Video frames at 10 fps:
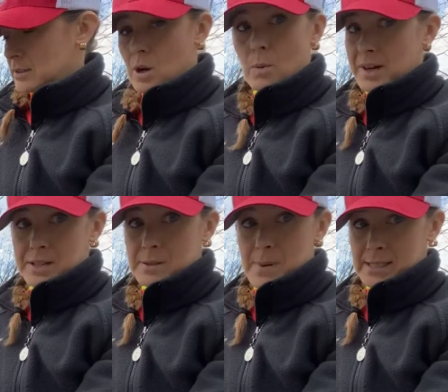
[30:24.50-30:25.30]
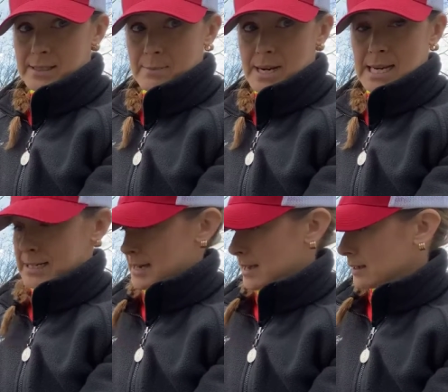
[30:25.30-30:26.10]
No one expects a bunny
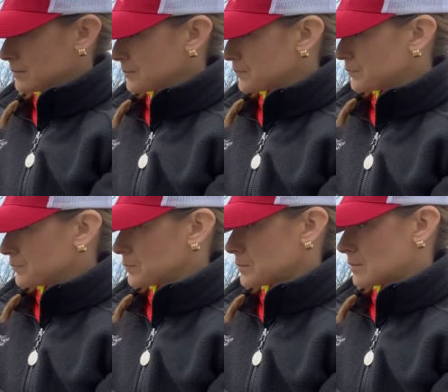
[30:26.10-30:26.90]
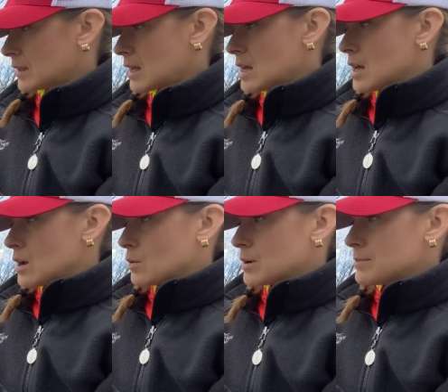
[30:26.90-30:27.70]
attack.
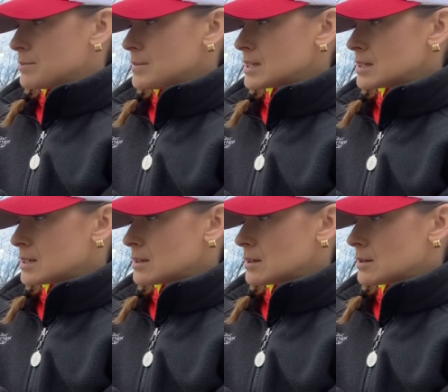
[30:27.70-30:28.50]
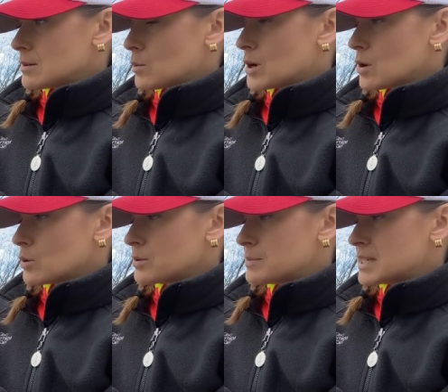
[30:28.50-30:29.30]
When Mr. When
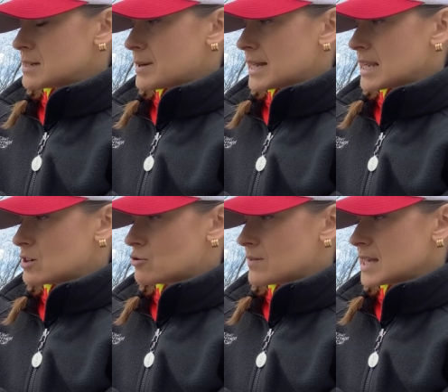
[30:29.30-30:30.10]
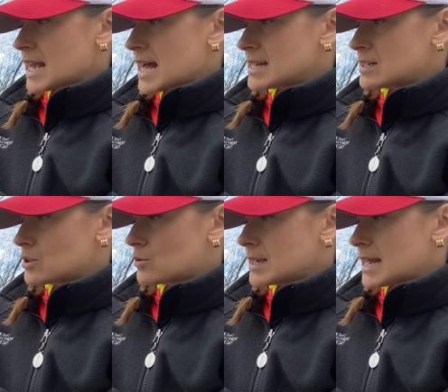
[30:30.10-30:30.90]
old Mr. Bunny had driven the cat into
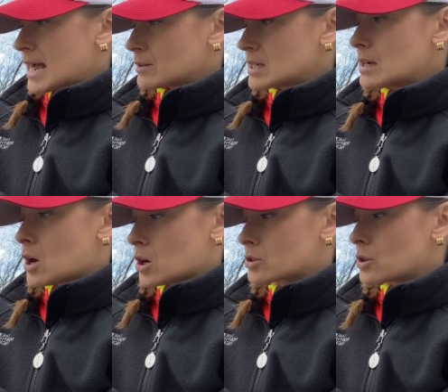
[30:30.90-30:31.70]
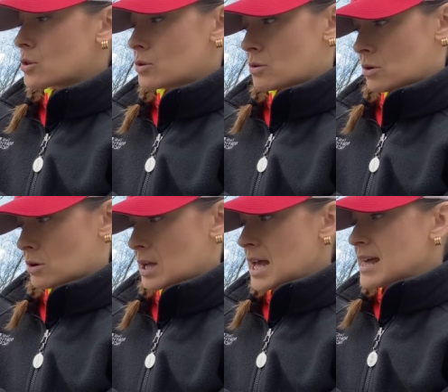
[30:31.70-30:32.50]
the greenhouse, he locked the
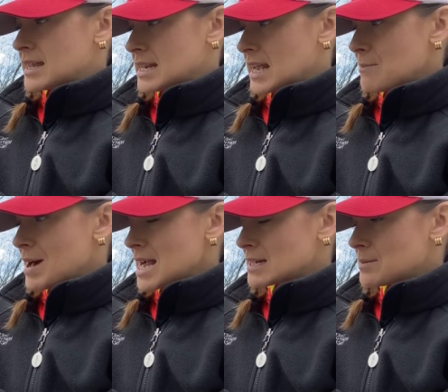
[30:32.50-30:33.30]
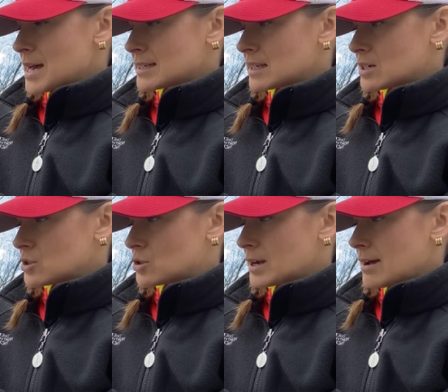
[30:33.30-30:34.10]
door. Then he came back to the basket
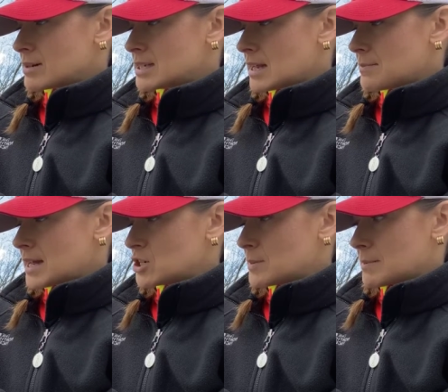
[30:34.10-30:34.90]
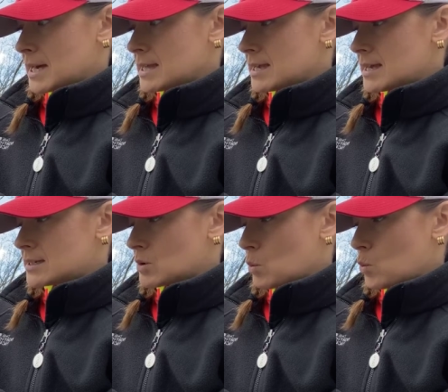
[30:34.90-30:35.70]
and took out his son Benjamin by the
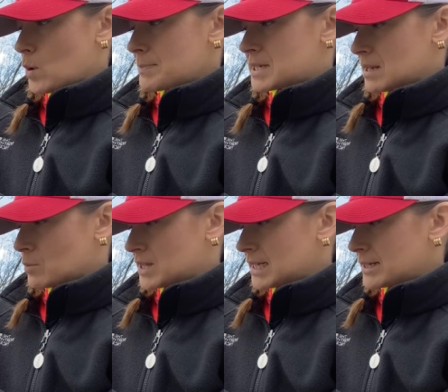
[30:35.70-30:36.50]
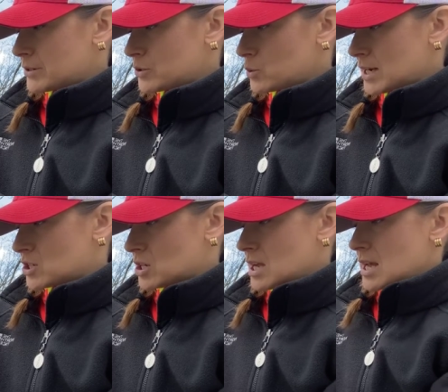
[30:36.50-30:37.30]
ears and whipped him with a little
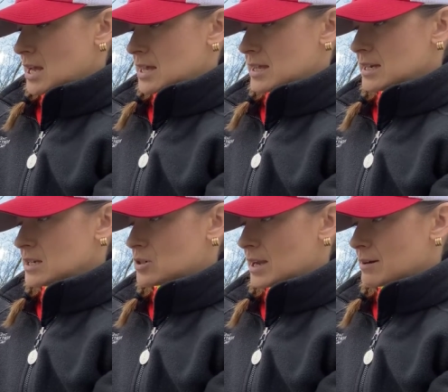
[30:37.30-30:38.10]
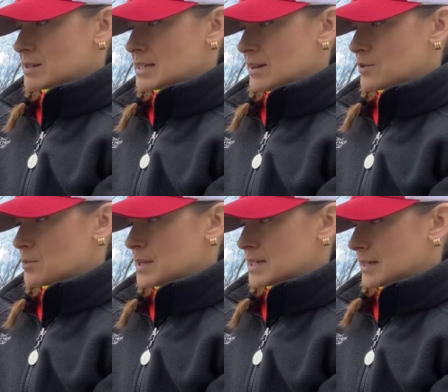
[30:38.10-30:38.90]
switch. Then he took out his nephew
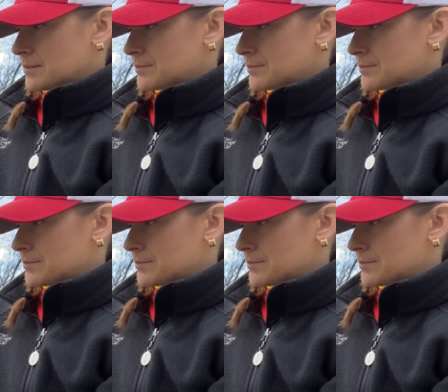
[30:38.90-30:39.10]
Peter.